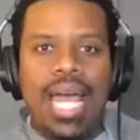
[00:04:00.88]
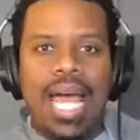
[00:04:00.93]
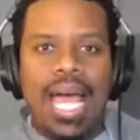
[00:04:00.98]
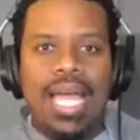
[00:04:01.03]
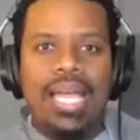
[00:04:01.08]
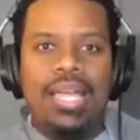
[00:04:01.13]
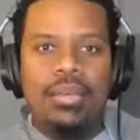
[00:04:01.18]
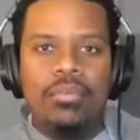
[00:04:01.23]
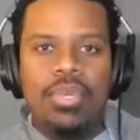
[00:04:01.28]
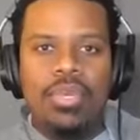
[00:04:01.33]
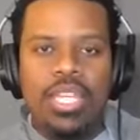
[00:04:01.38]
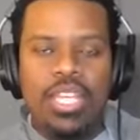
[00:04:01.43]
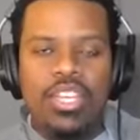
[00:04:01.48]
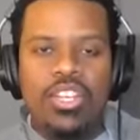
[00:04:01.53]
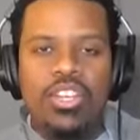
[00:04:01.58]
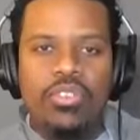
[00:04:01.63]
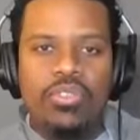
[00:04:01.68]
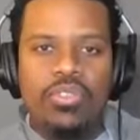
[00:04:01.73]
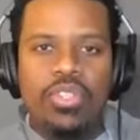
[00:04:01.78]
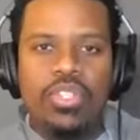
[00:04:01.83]
I am
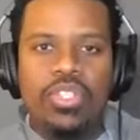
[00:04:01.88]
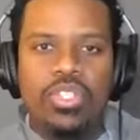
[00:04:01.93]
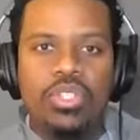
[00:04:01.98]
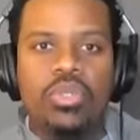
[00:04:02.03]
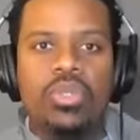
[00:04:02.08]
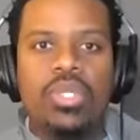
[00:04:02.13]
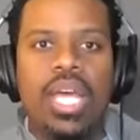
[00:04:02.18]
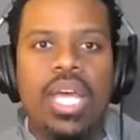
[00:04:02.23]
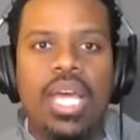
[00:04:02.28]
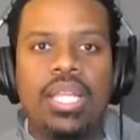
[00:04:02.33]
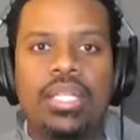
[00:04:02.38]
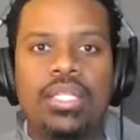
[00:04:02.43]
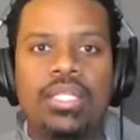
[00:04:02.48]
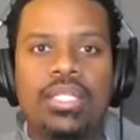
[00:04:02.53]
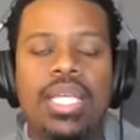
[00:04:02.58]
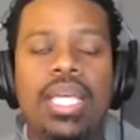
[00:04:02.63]
here for the student athletes.